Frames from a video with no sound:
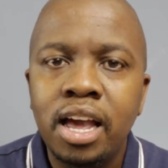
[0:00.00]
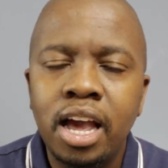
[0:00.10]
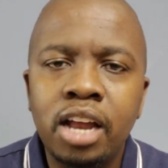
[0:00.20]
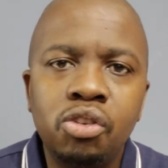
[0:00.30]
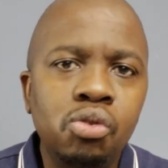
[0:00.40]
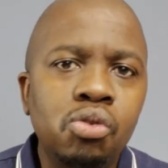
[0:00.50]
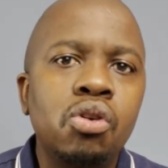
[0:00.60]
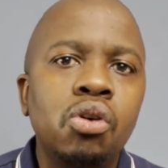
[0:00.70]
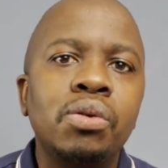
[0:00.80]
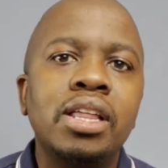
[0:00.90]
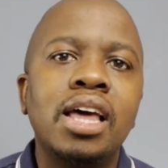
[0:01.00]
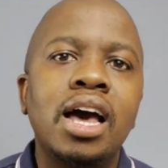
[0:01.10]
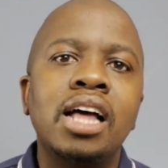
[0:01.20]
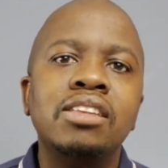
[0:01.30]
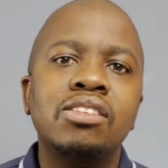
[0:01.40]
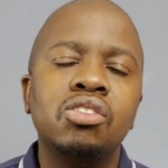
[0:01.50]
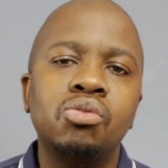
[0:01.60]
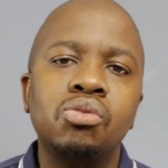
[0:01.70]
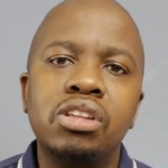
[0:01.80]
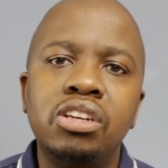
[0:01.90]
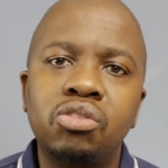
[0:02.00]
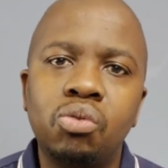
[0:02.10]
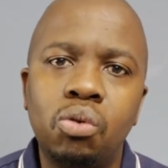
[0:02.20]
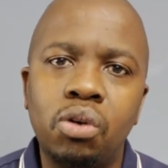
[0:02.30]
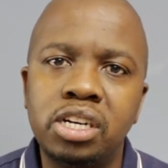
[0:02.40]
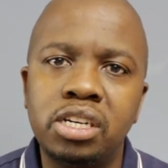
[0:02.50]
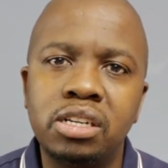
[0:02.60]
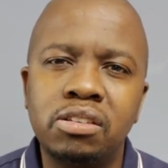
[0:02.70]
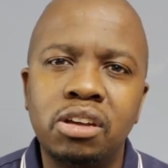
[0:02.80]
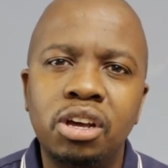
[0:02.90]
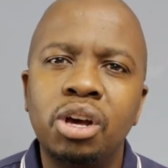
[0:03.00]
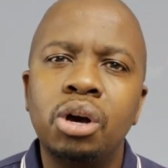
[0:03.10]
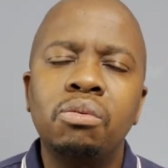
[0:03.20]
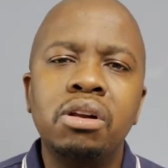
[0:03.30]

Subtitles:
And you knowing the answer to these questions will